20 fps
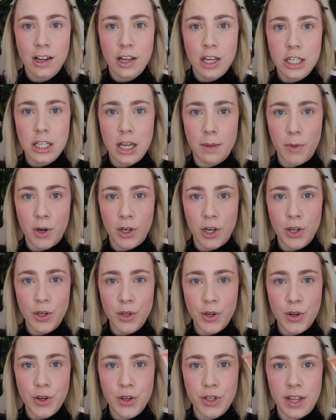So I'm going
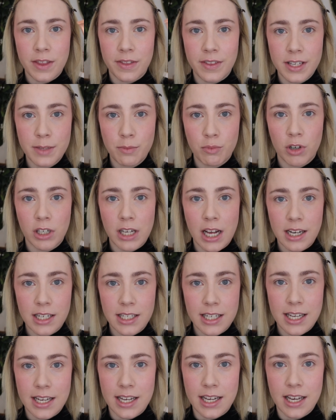to use this product
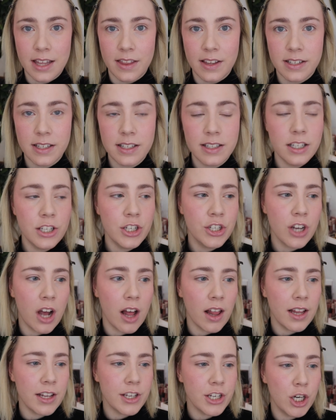here. This is the
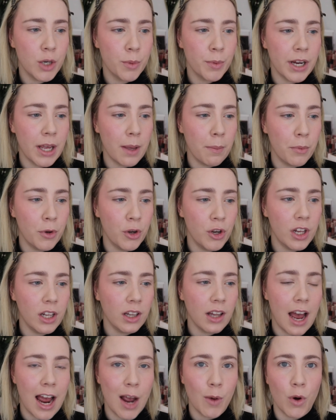Charlotte Tilbury Beauty
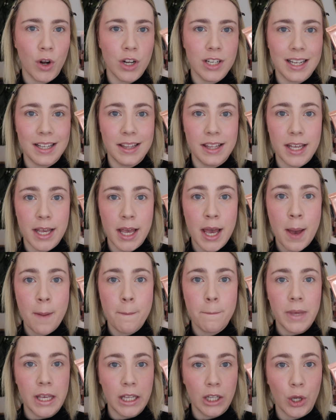Light Wand in the
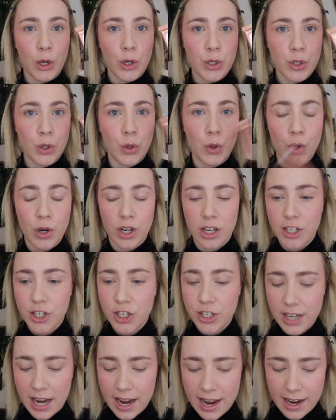Pillow Talk
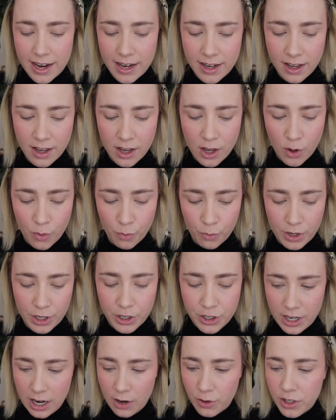shade,
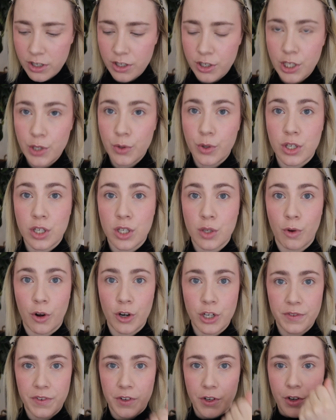which I'll just do a
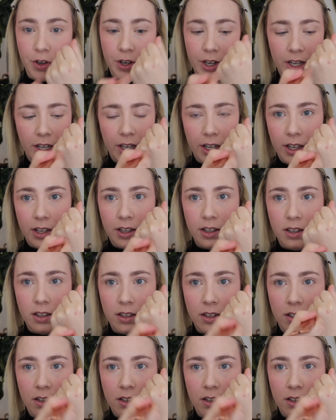swatch for you here.